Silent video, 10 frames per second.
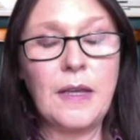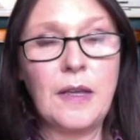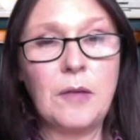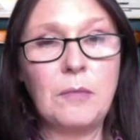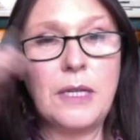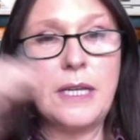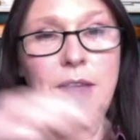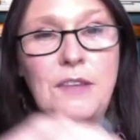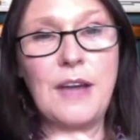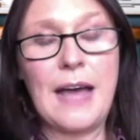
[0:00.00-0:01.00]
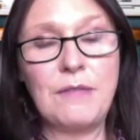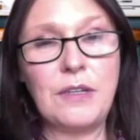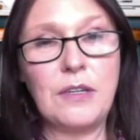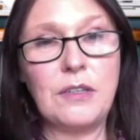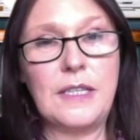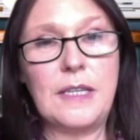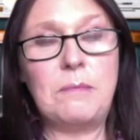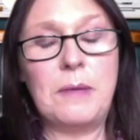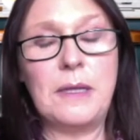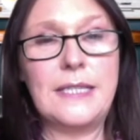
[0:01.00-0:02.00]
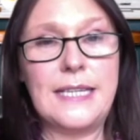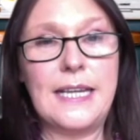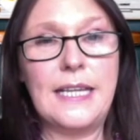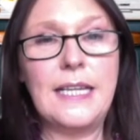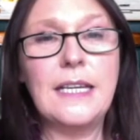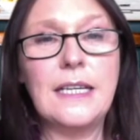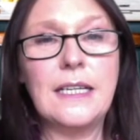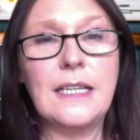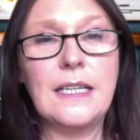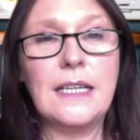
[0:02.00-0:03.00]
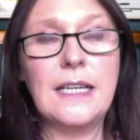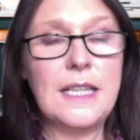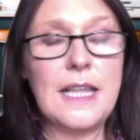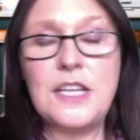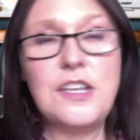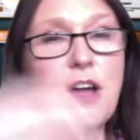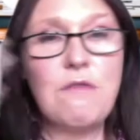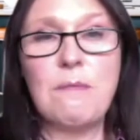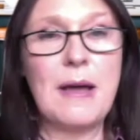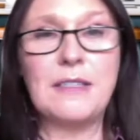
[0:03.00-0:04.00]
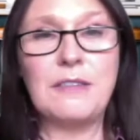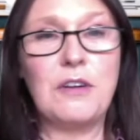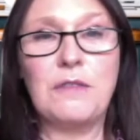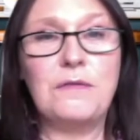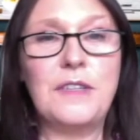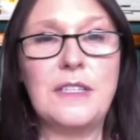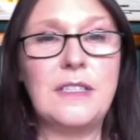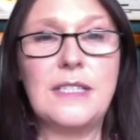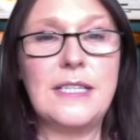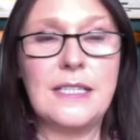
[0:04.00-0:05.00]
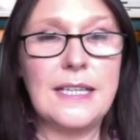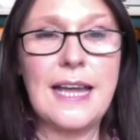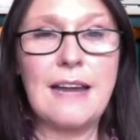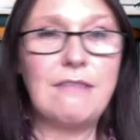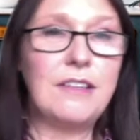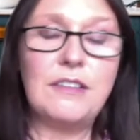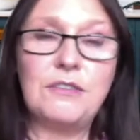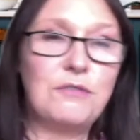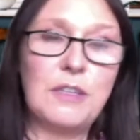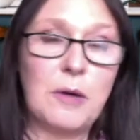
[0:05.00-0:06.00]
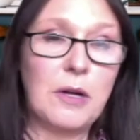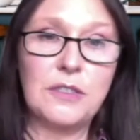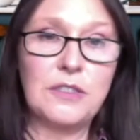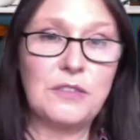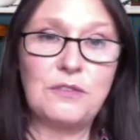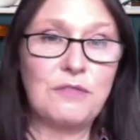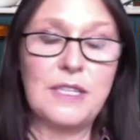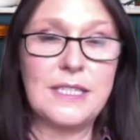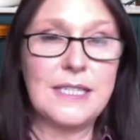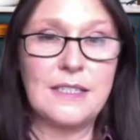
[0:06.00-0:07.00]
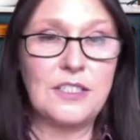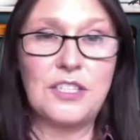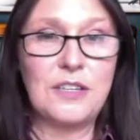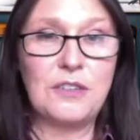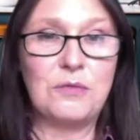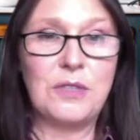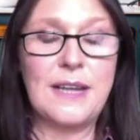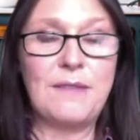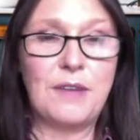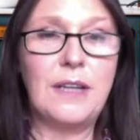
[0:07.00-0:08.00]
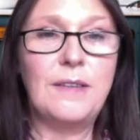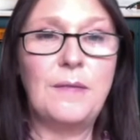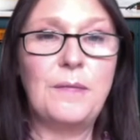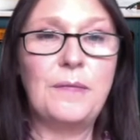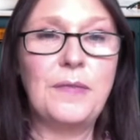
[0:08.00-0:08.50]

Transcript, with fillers: But if you haven't got the ability, then no amount of confidence is going to carry you through your part 2, 3 standards check or whatever. Yep.